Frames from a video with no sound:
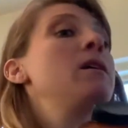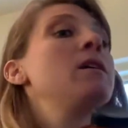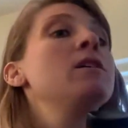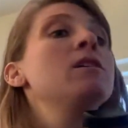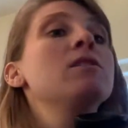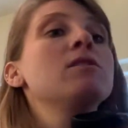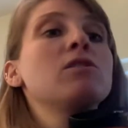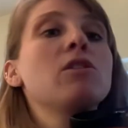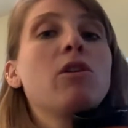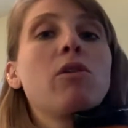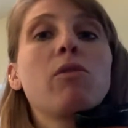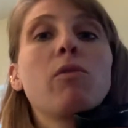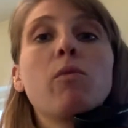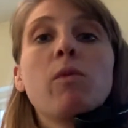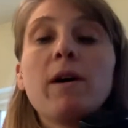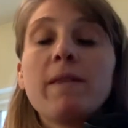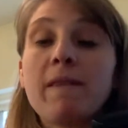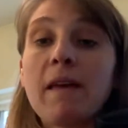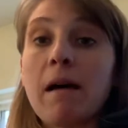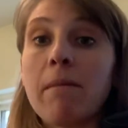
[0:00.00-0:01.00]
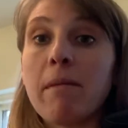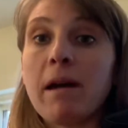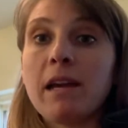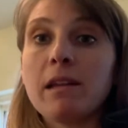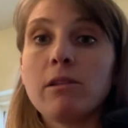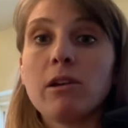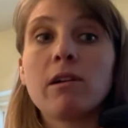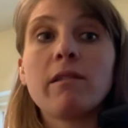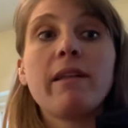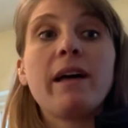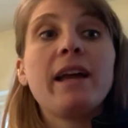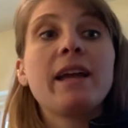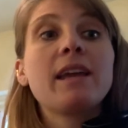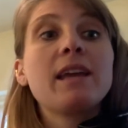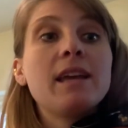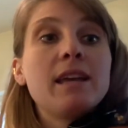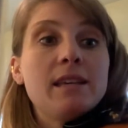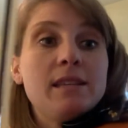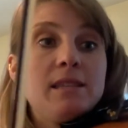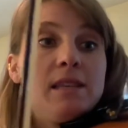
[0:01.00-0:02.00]
So what that might look
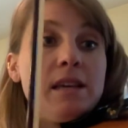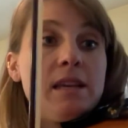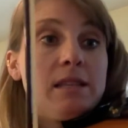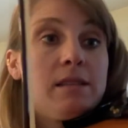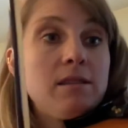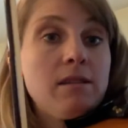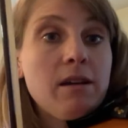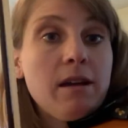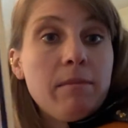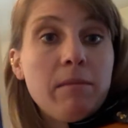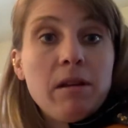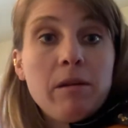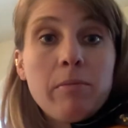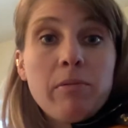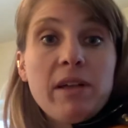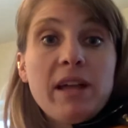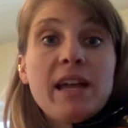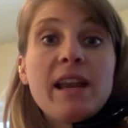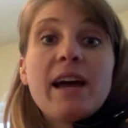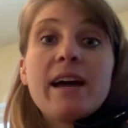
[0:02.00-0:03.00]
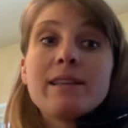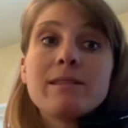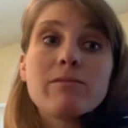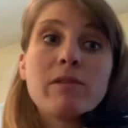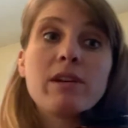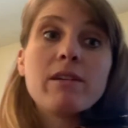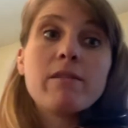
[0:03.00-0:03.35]
like is this. I'm going to play it as written